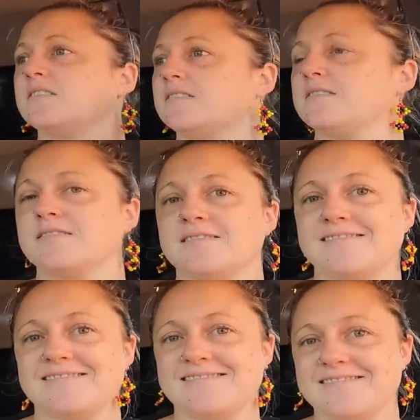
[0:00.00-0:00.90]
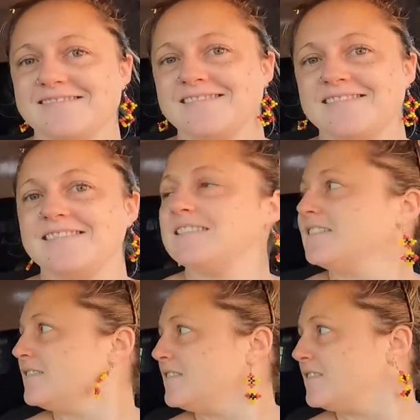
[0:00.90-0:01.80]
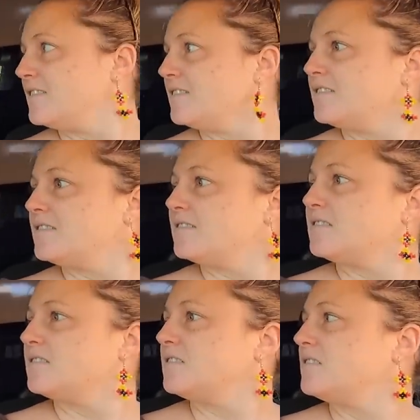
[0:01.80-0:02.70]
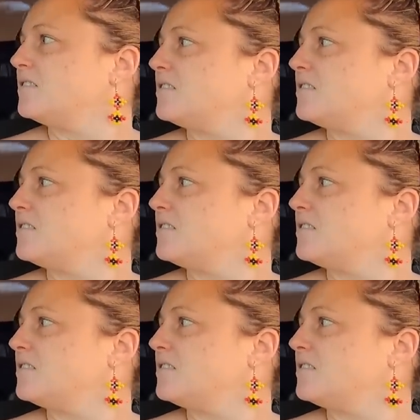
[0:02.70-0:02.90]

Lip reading: The person shown says nothing.